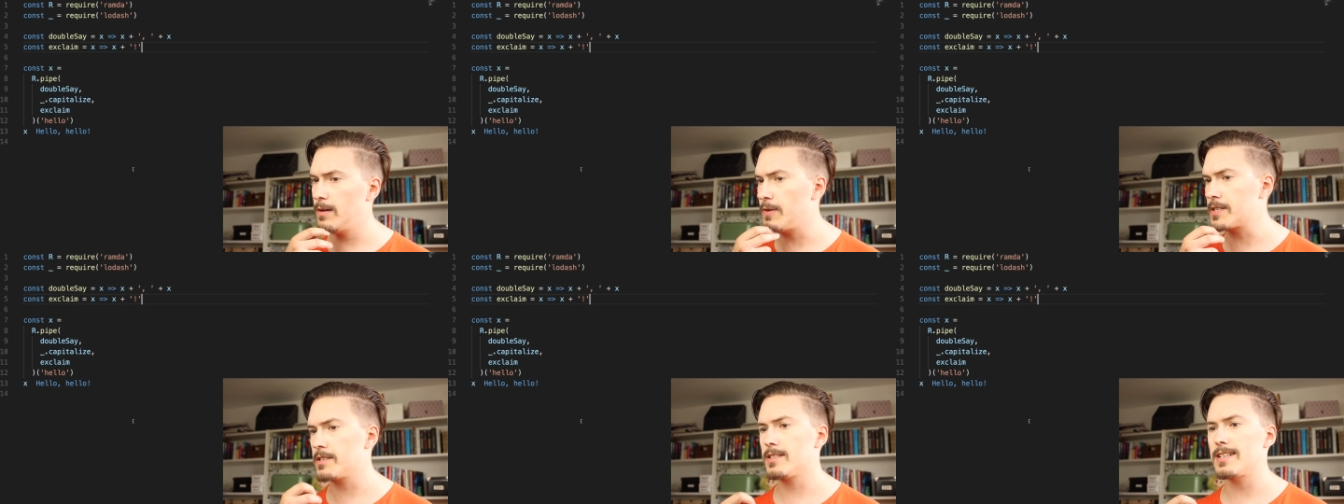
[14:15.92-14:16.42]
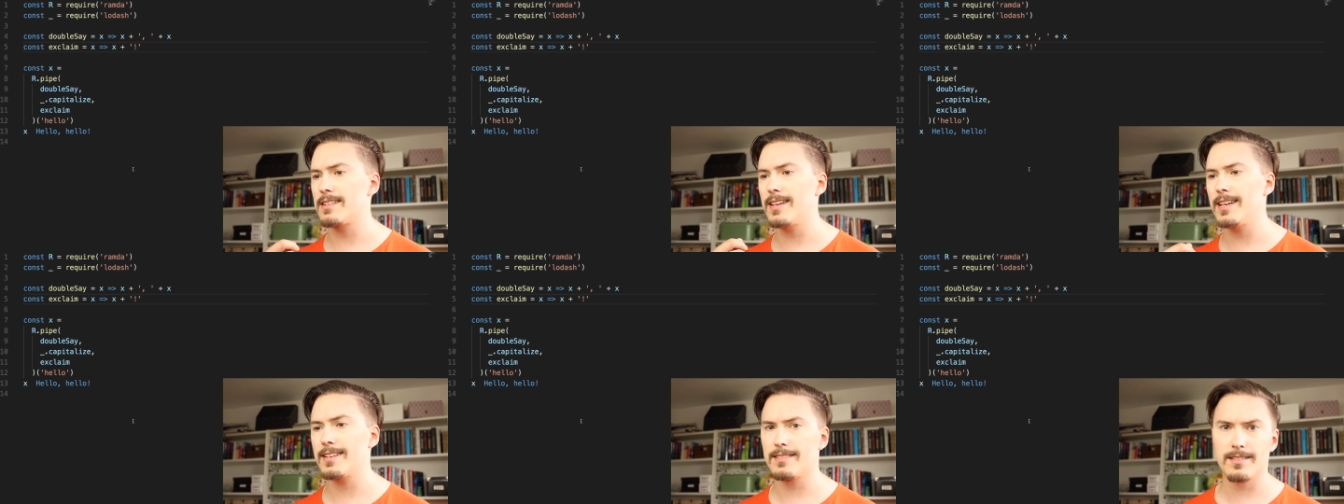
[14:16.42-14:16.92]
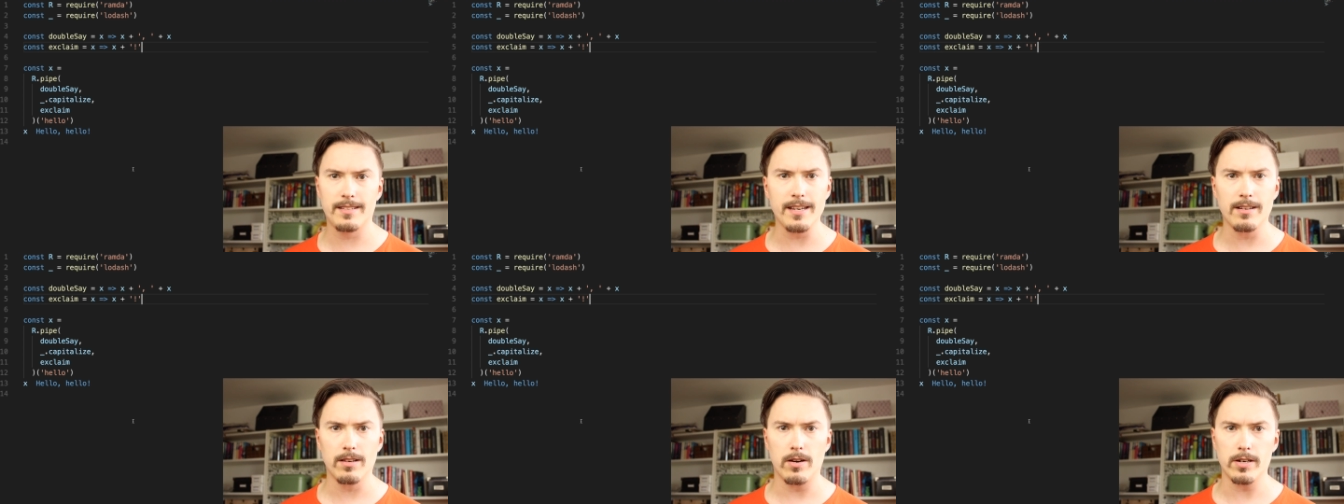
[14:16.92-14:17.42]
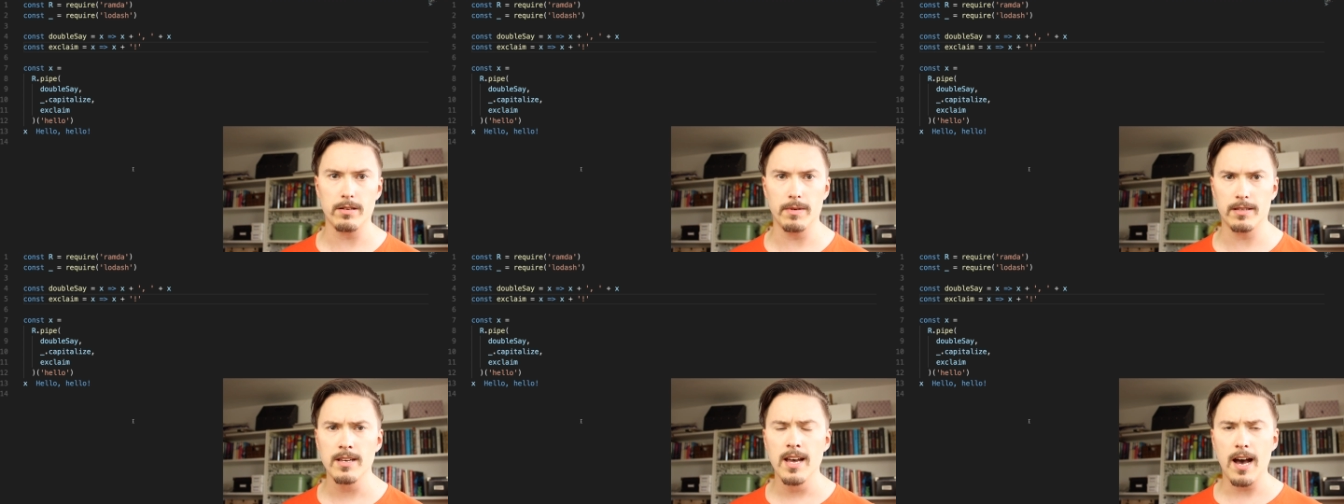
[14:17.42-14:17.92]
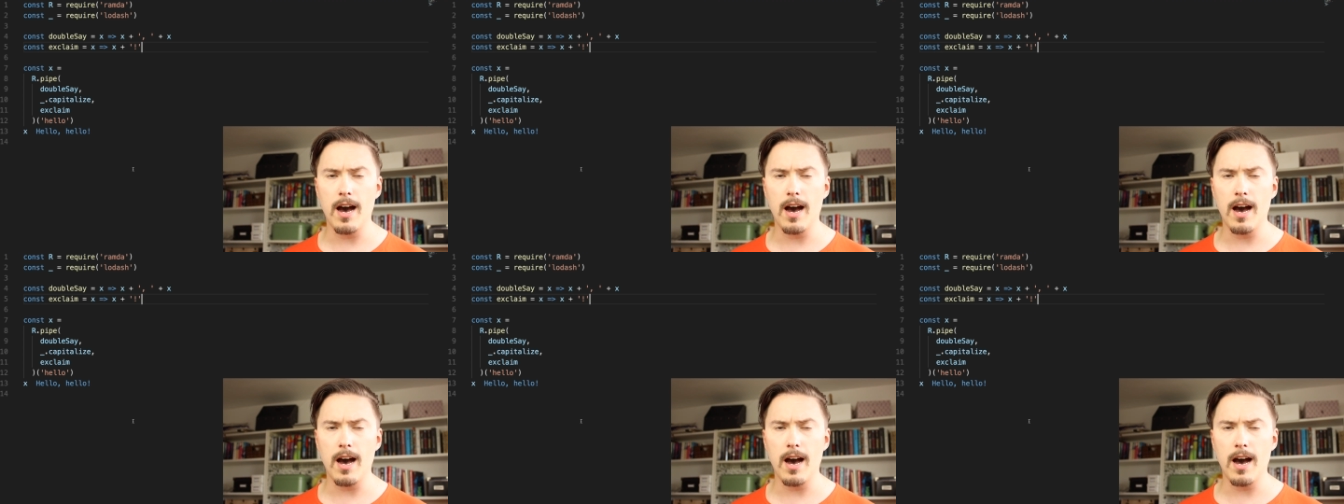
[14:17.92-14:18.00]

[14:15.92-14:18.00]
functions that take a single argument.